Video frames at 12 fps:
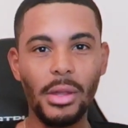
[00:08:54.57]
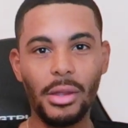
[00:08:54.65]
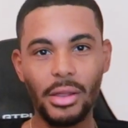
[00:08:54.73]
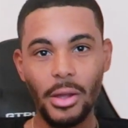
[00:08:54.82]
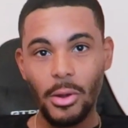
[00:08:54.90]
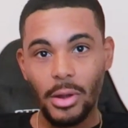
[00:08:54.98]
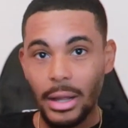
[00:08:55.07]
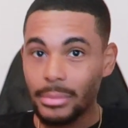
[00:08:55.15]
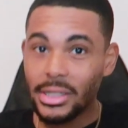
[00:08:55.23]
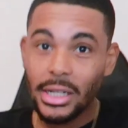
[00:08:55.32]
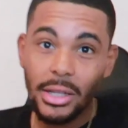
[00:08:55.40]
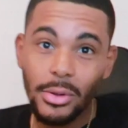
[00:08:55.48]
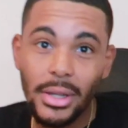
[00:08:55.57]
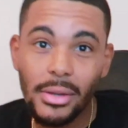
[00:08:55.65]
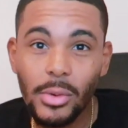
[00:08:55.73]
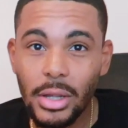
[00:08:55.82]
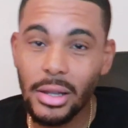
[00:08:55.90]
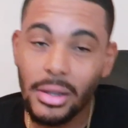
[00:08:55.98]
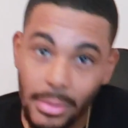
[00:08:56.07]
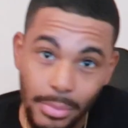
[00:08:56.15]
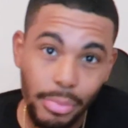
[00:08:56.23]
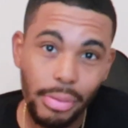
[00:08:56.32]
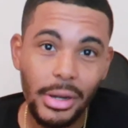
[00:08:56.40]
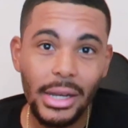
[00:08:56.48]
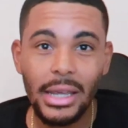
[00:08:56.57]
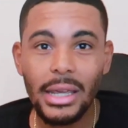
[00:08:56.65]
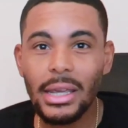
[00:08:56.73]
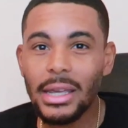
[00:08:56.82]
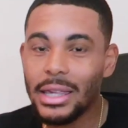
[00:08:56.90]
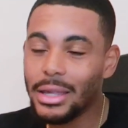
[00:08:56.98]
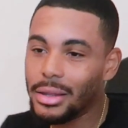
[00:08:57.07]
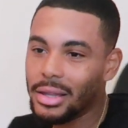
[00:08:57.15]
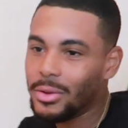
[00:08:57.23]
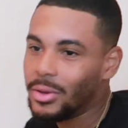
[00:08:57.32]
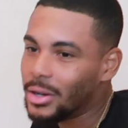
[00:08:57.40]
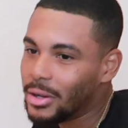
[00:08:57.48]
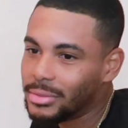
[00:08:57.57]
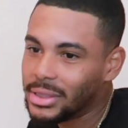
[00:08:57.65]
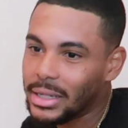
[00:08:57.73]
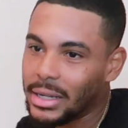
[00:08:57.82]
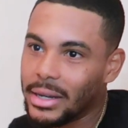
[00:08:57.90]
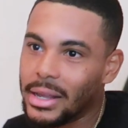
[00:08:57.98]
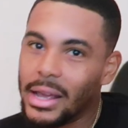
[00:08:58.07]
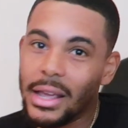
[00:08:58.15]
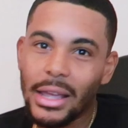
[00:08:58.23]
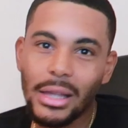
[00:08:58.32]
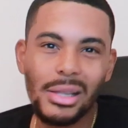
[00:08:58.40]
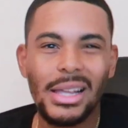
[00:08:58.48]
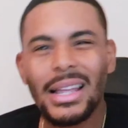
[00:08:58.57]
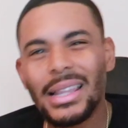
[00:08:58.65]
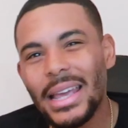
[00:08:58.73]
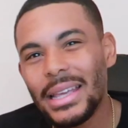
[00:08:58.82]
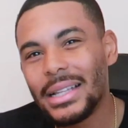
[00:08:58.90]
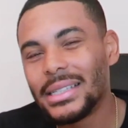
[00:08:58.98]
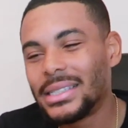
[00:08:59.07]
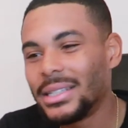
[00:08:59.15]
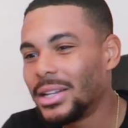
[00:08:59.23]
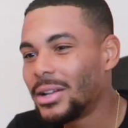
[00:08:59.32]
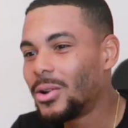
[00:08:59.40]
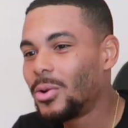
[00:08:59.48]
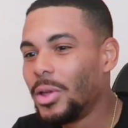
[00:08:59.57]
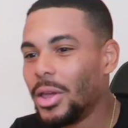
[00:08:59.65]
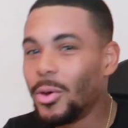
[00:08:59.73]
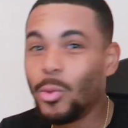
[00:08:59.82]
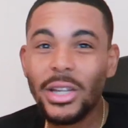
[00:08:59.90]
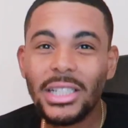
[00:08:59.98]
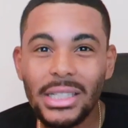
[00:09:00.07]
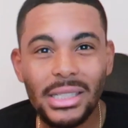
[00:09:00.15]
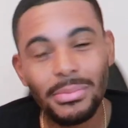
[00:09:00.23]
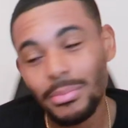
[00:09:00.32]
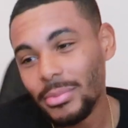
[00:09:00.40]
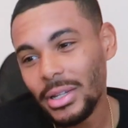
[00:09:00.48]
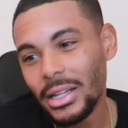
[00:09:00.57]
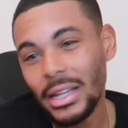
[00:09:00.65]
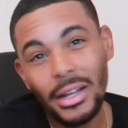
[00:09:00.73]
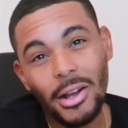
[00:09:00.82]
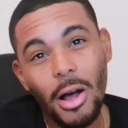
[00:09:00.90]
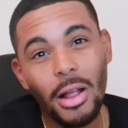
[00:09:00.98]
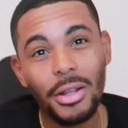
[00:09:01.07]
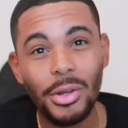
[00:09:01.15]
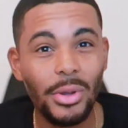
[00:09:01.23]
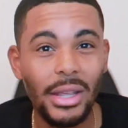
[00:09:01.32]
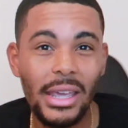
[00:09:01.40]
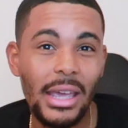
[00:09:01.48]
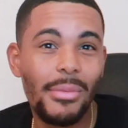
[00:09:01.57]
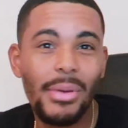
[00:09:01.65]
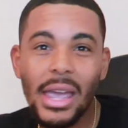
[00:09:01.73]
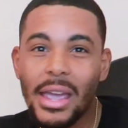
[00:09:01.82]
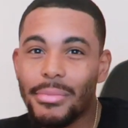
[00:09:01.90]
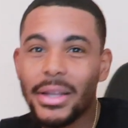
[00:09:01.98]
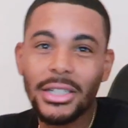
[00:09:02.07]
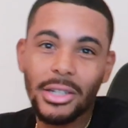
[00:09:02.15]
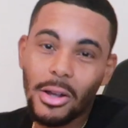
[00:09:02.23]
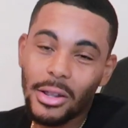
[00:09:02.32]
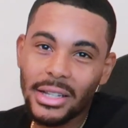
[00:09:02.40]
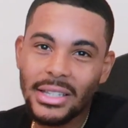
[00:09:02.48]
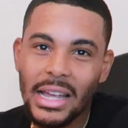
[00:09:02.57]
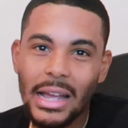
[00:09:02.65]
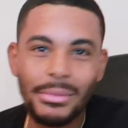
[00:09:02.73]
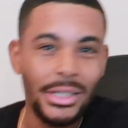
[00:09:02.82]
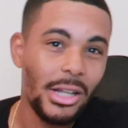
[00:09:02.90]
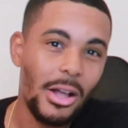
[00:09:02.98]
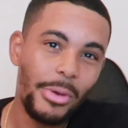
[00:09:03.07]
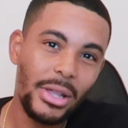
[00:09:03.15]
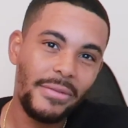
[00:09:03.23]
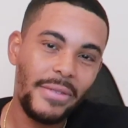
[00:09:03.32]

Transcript: So I'm telling you, it's, it's pretty easy, you know what I'm saying? It's not like it's, you know, we just in the Call of Duty campaign mission all the time, It's always